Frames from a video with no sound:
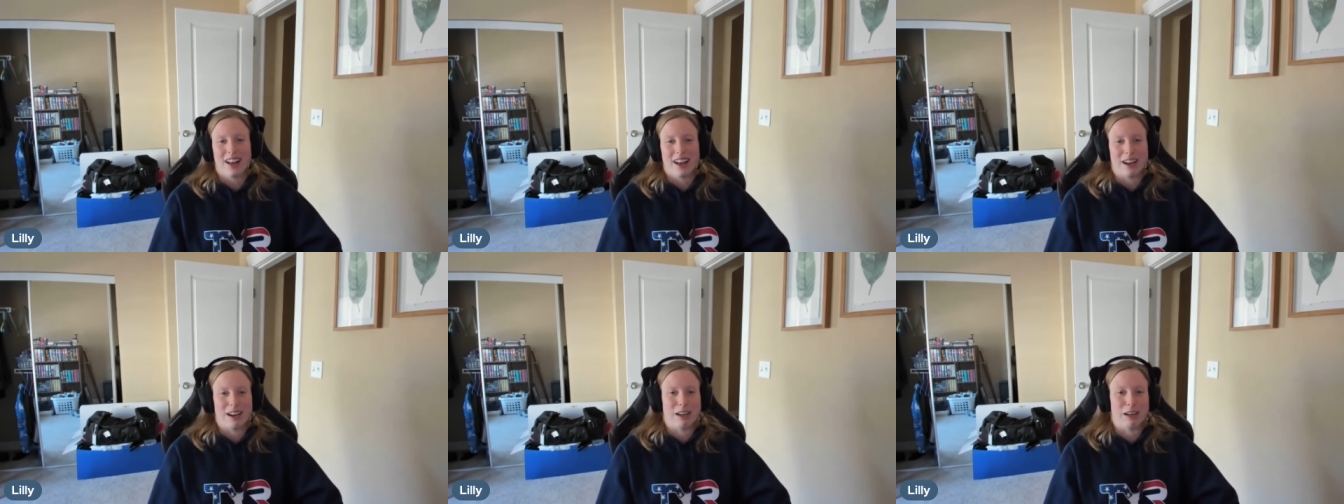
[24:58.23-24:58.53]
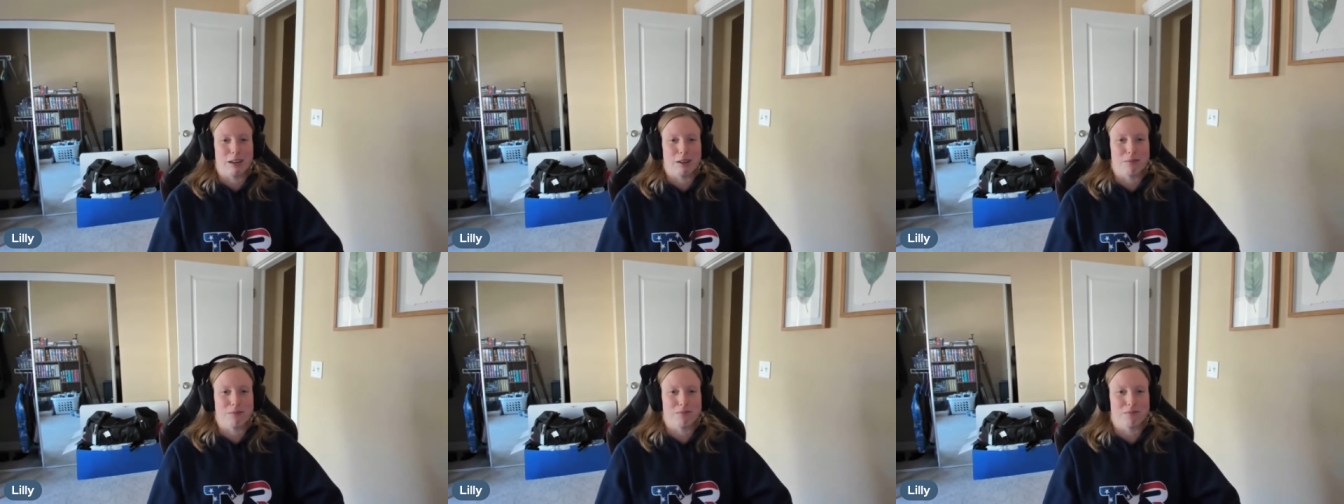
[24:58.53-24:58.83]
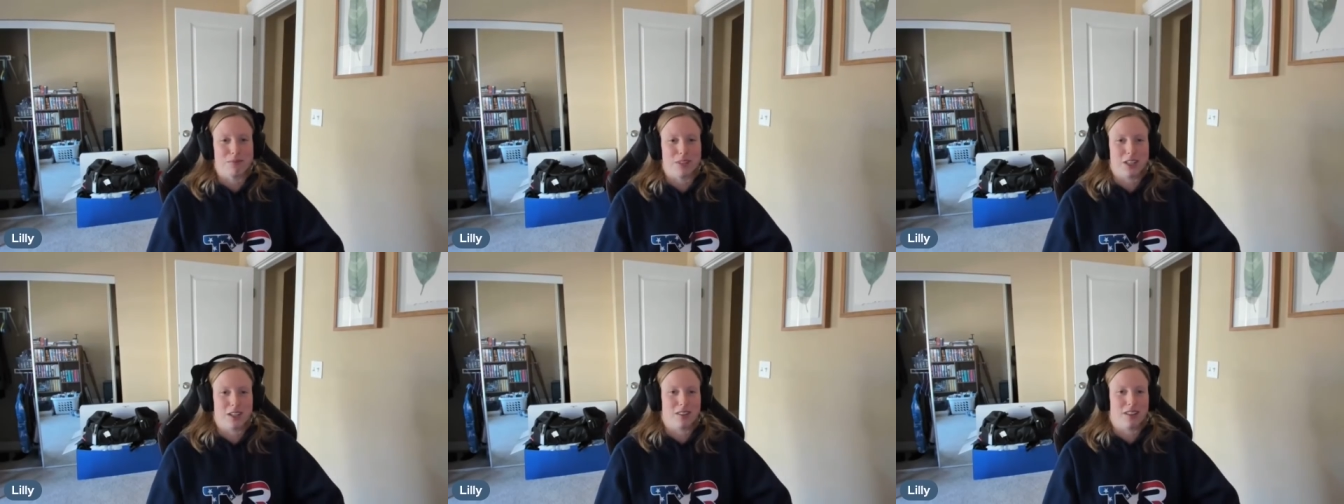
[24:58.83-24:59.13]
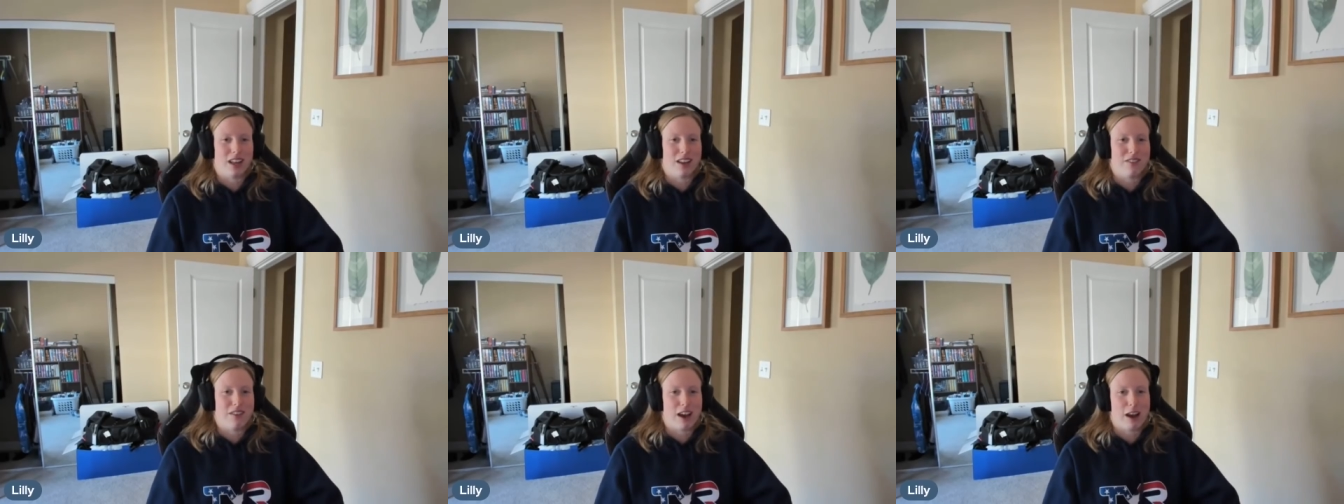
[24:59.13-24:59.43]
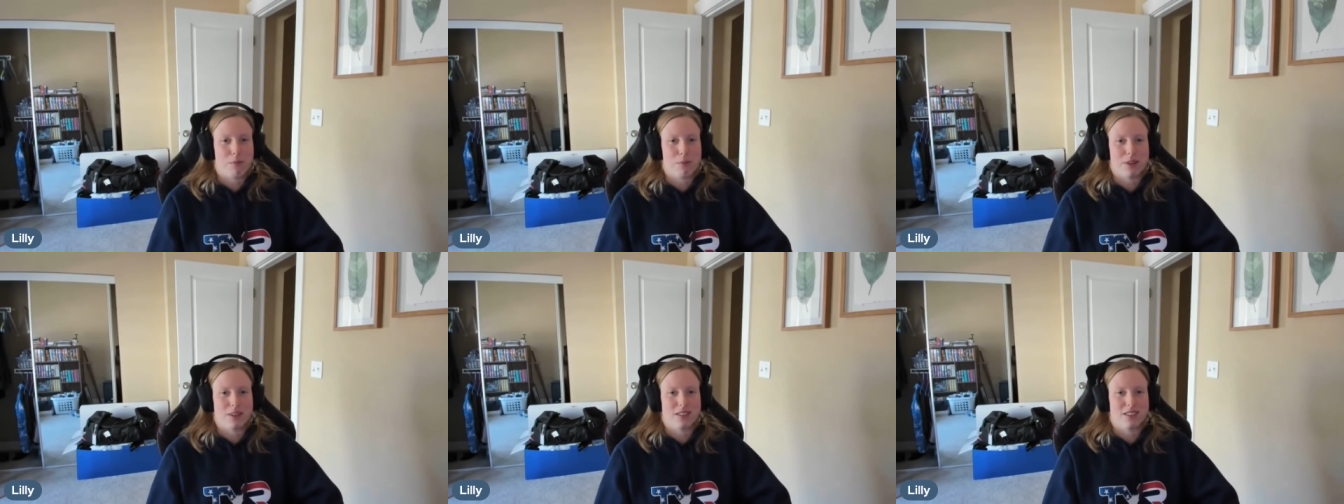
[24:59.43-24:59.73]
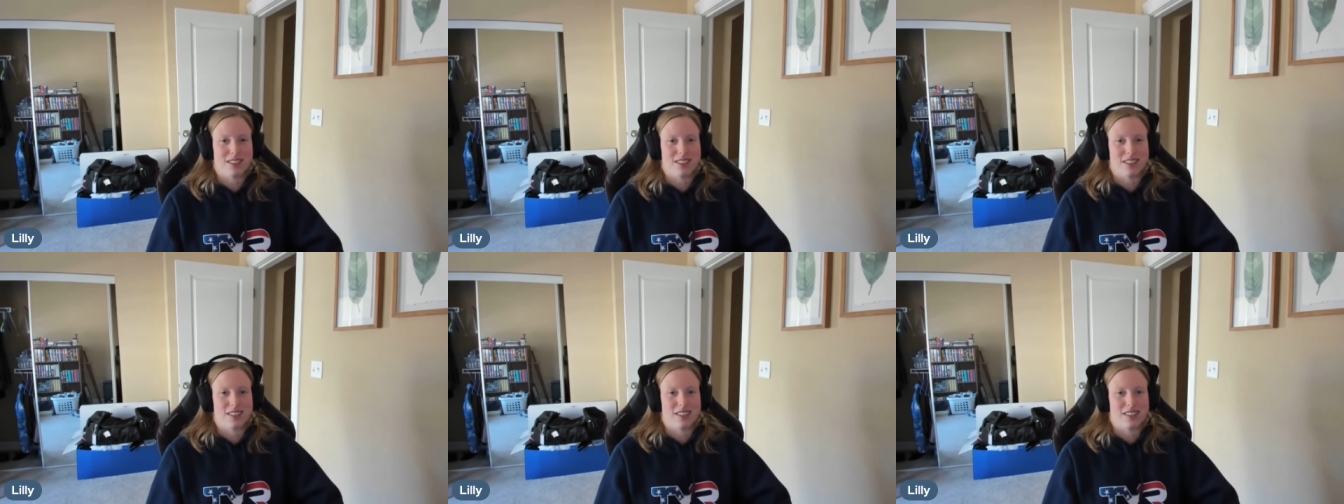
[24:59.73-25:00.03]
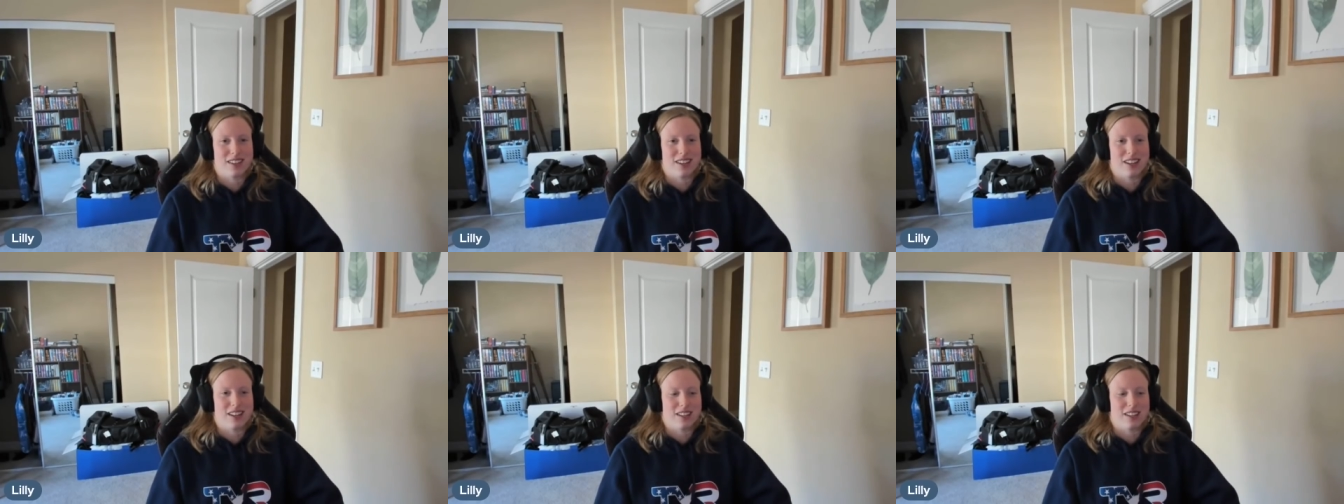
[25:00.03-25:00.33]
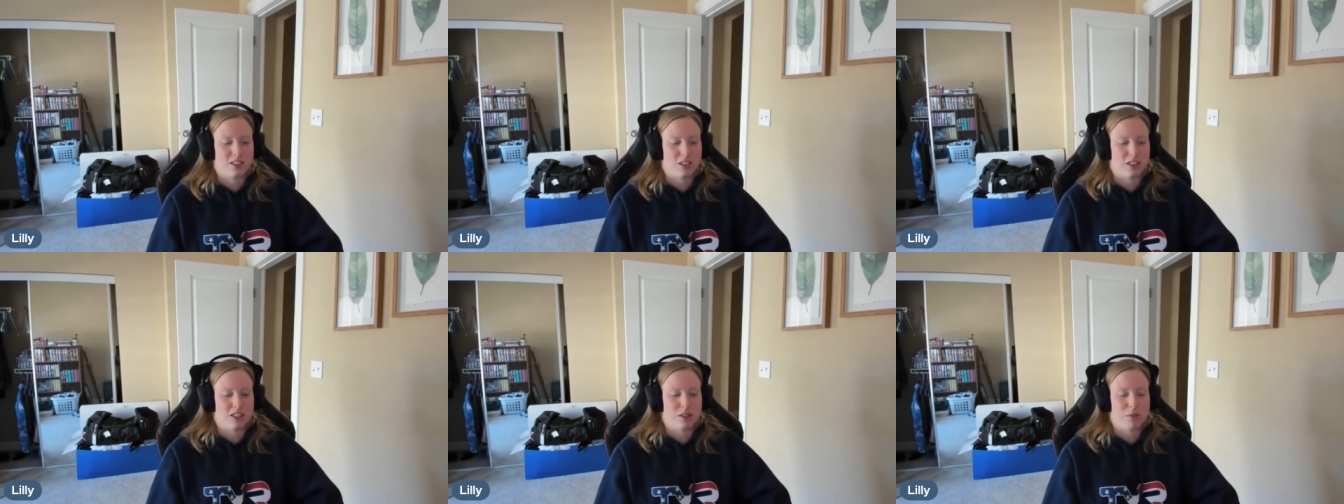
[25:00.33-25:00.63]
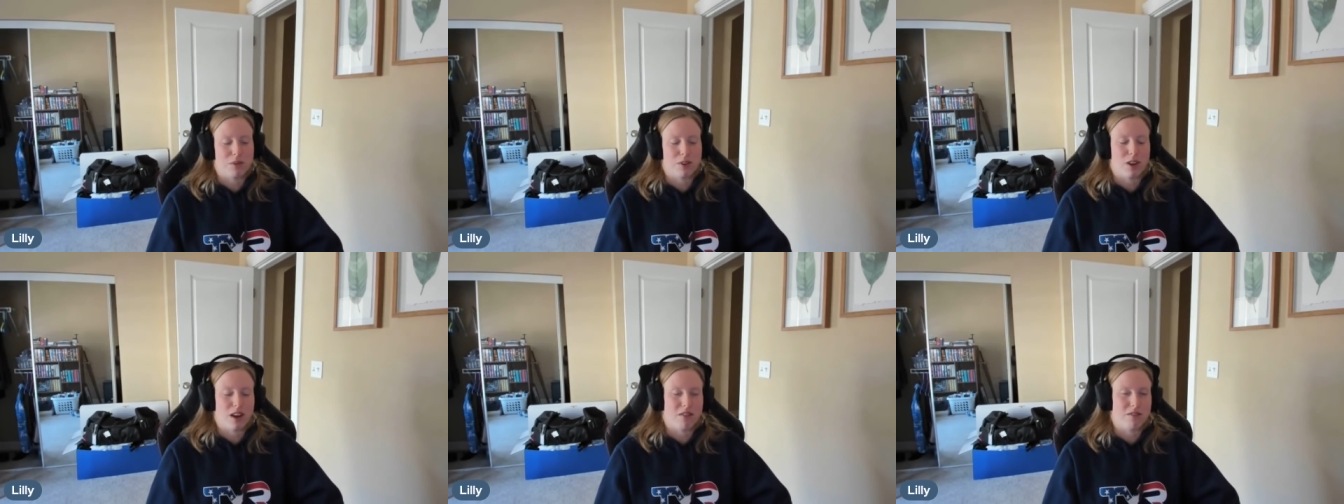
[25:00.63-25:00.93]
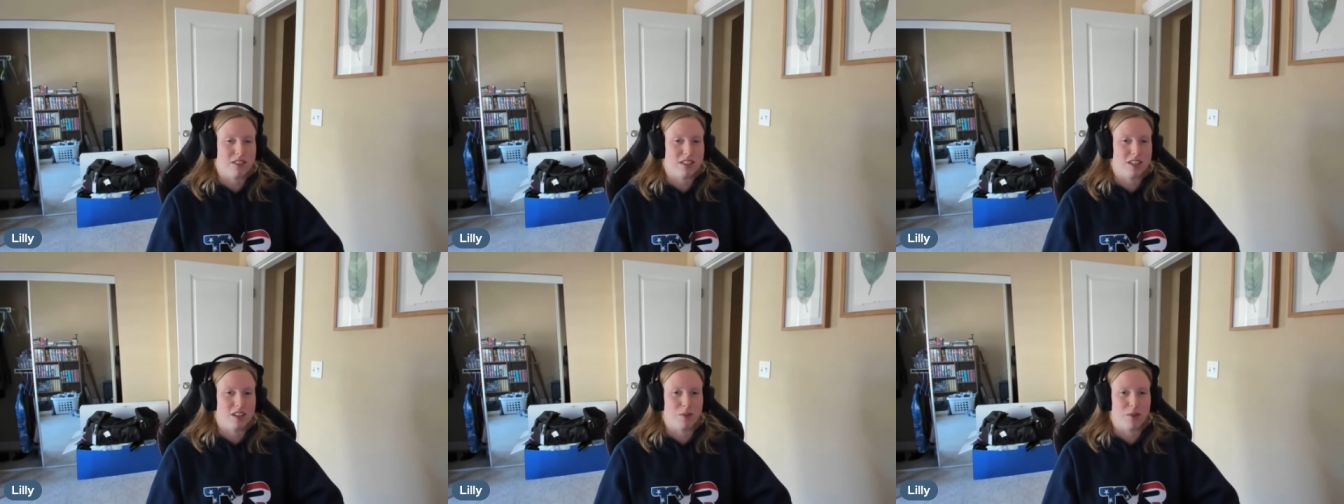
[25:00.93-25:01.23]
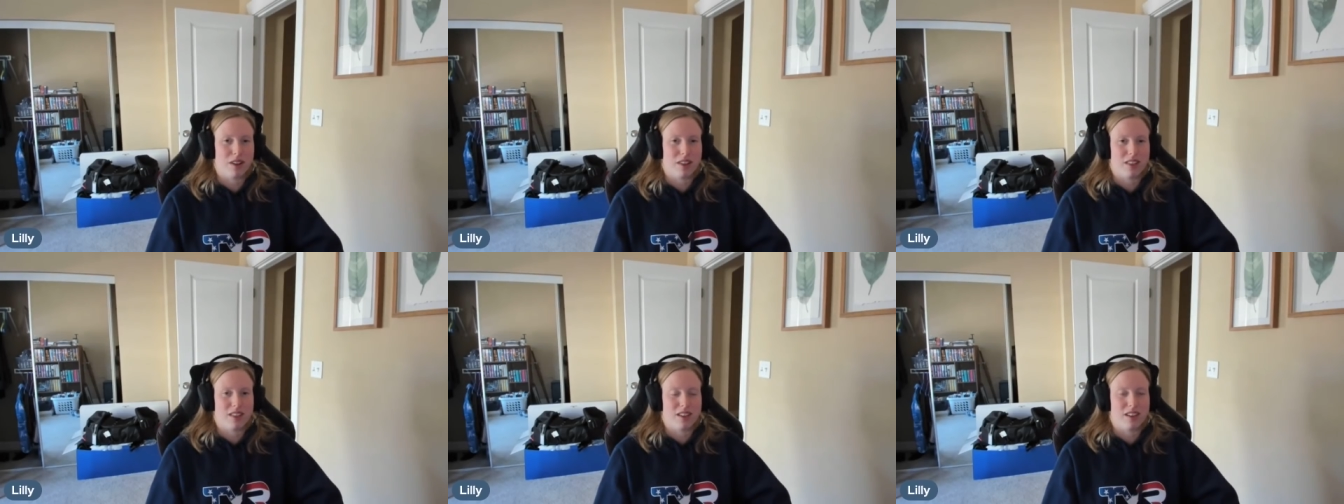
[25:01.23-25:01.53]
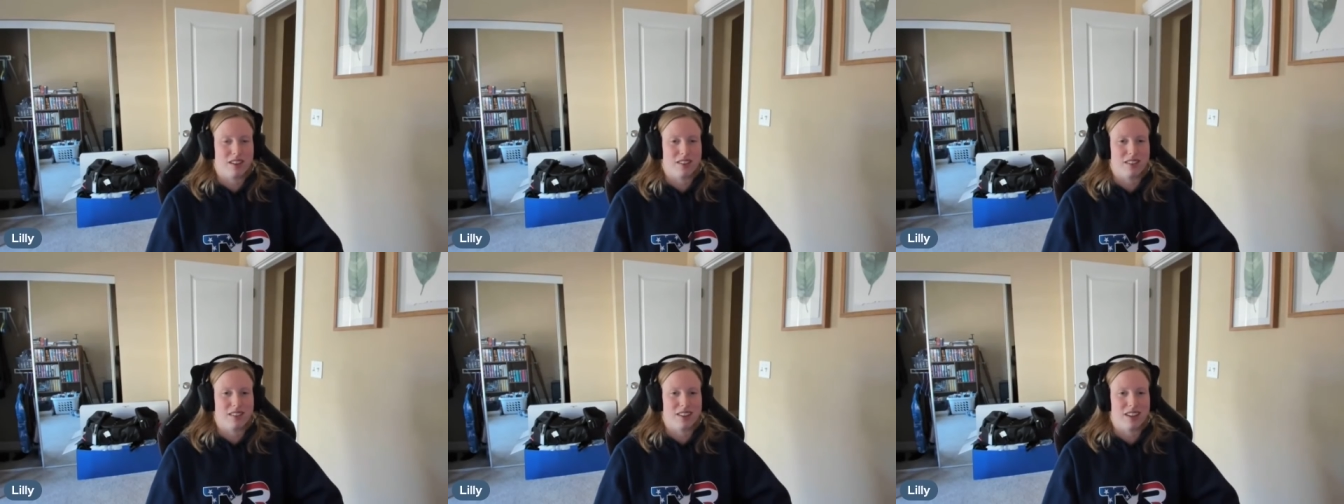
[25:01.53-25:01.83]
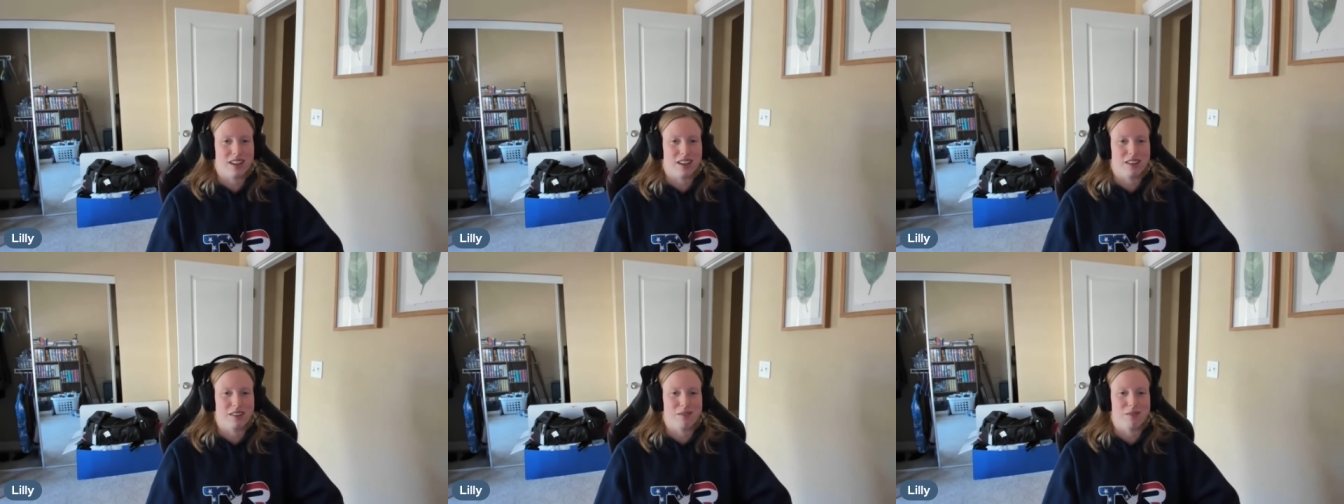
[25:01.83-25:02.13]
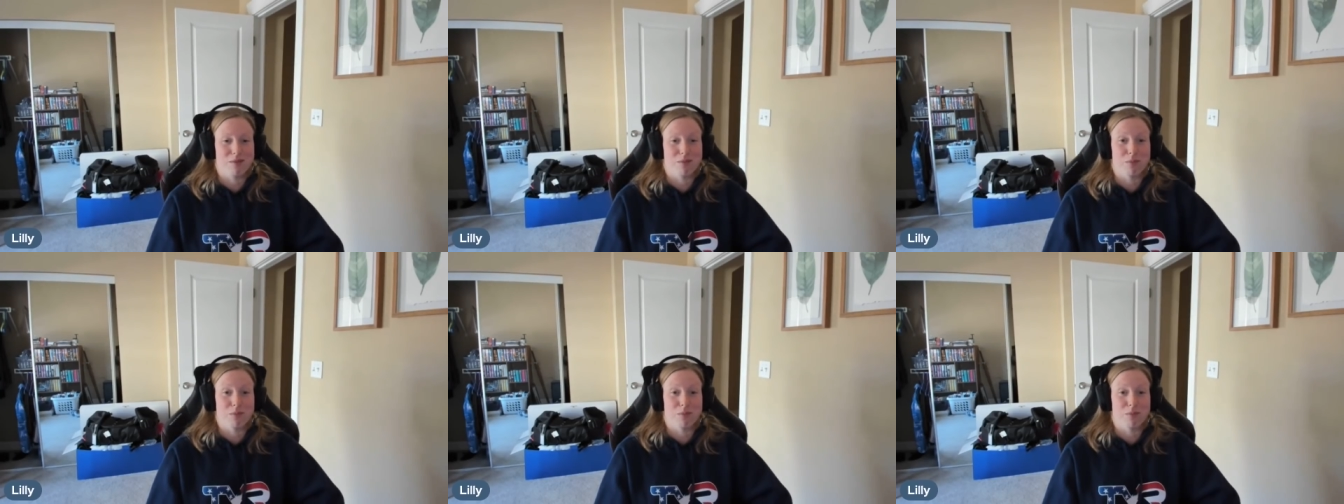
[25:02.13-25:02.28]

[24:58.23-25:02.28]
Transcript: um, you know, life happens and and it's just something you have to deal with and and